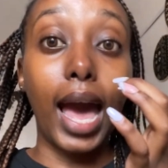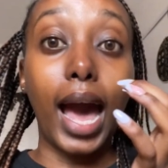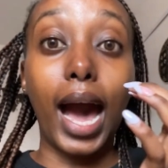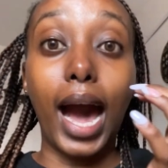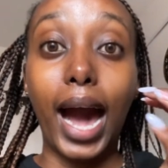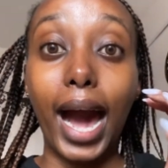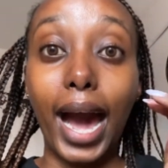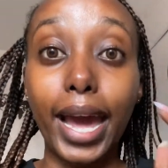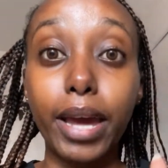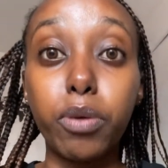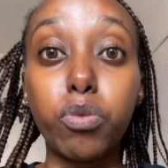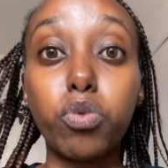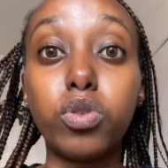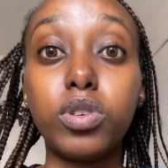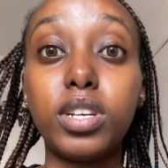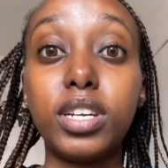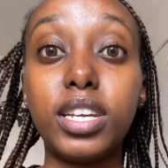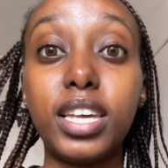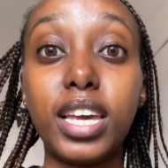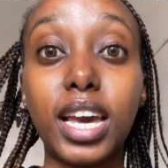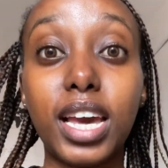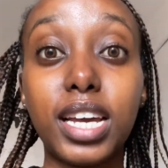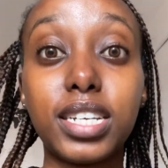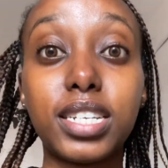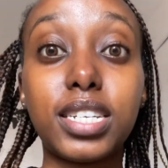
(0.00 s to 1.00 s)
I would
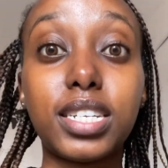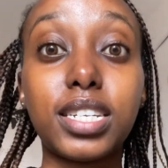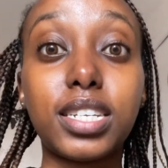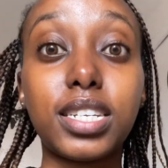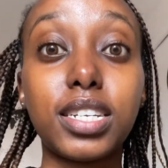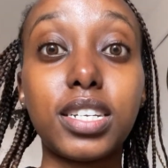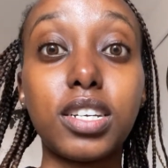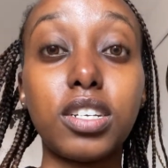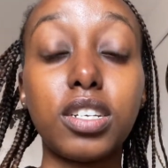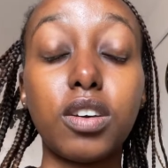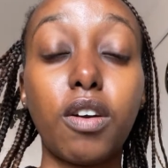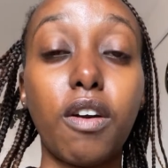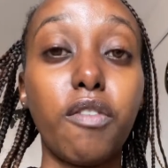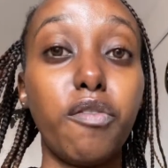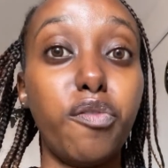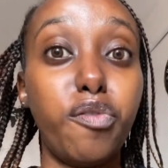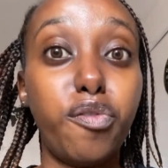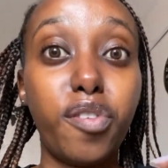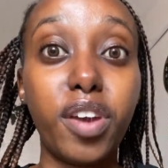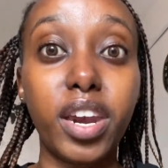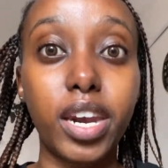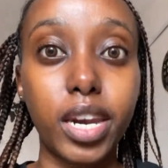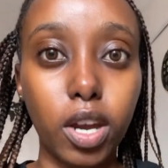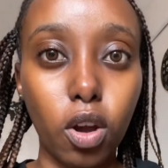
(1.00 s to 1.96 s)
get very